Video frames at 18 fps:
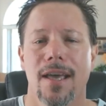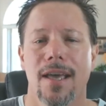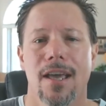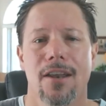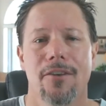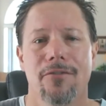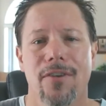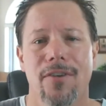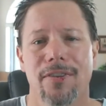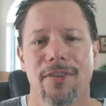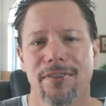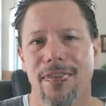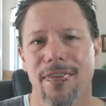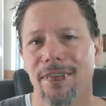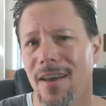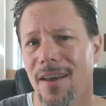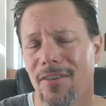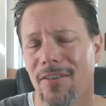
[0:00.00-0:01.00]
In fact,
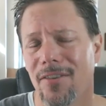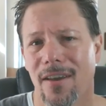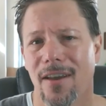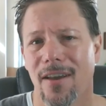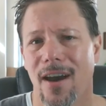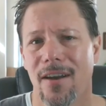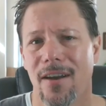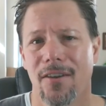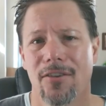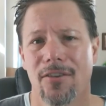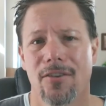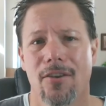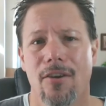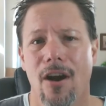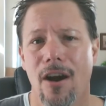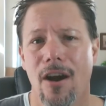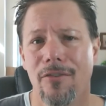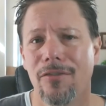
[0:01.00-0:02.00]
antipsychotics
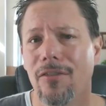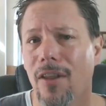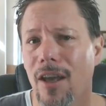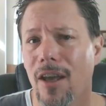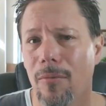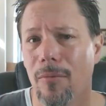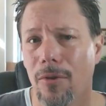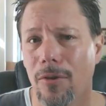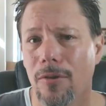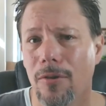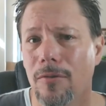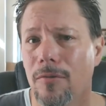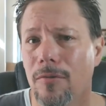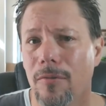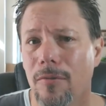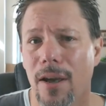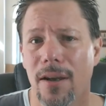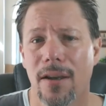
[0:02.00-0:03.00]
are off-label
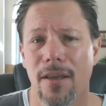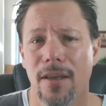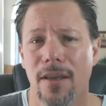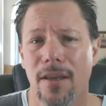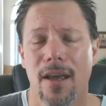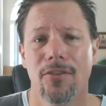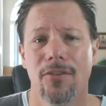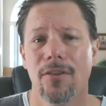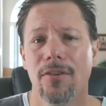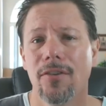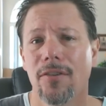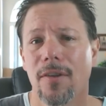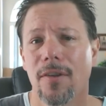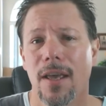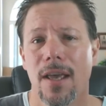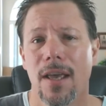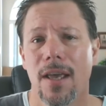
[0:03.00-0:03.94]
medications.